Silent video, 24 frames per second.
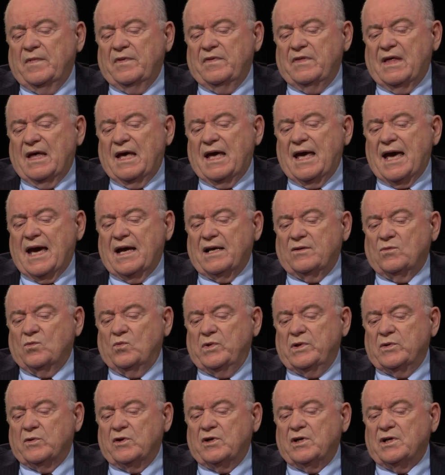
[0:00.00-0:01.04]
that
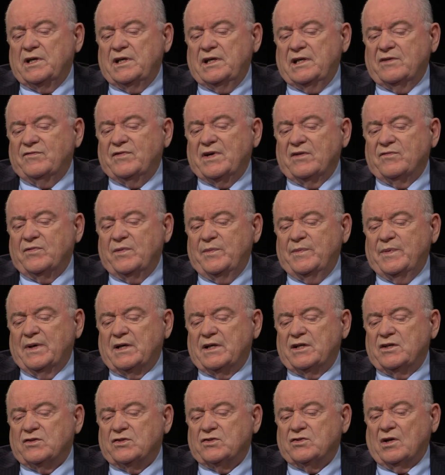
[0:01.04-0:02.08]
we were going to give
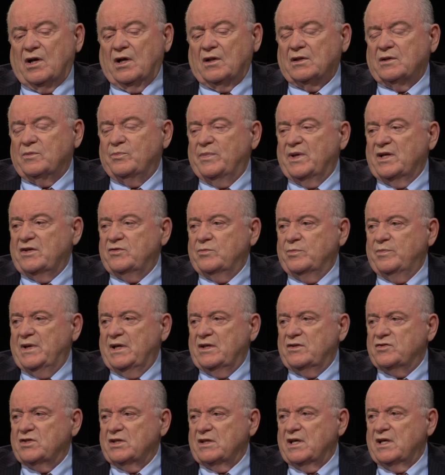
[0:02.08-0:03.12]
everybody a solid
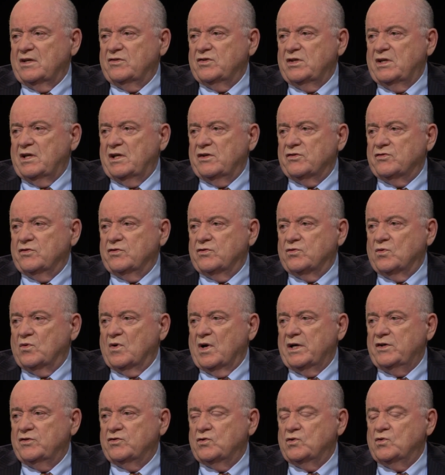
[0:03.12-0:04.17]
basic education through
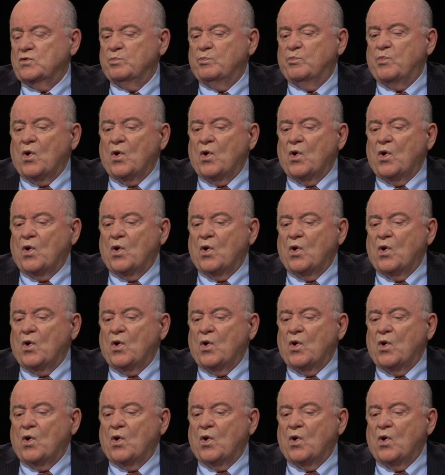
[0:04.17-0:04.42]
high school,